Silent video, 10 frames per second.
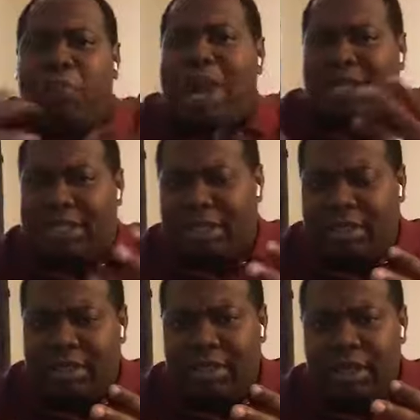
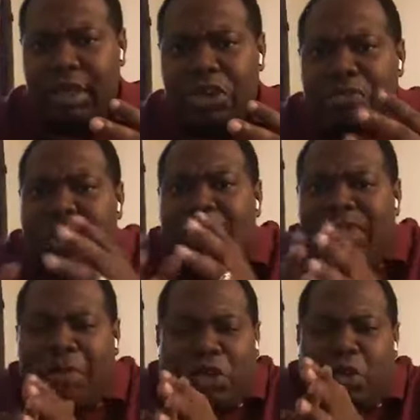passion. You may
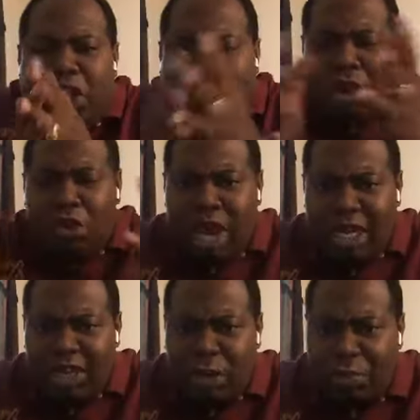even be doing it
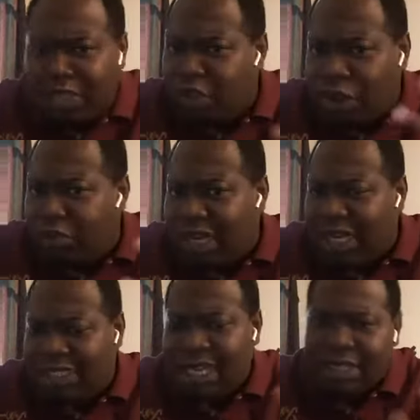already in your business. You don't
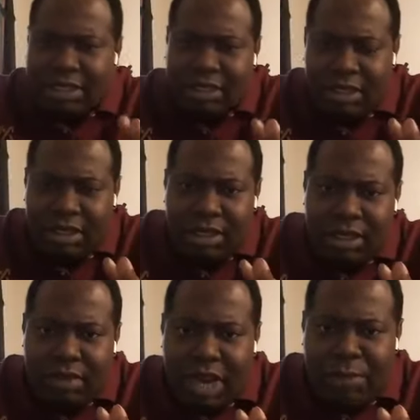realize that,
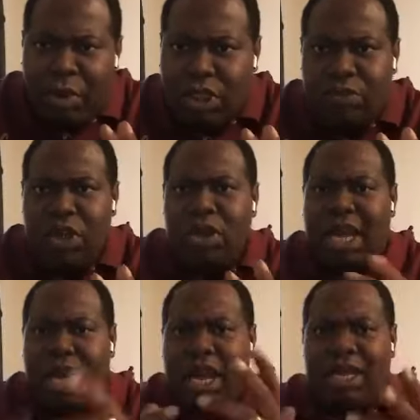right? Because when you look
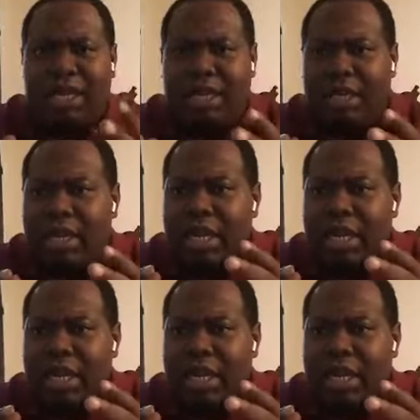at hunger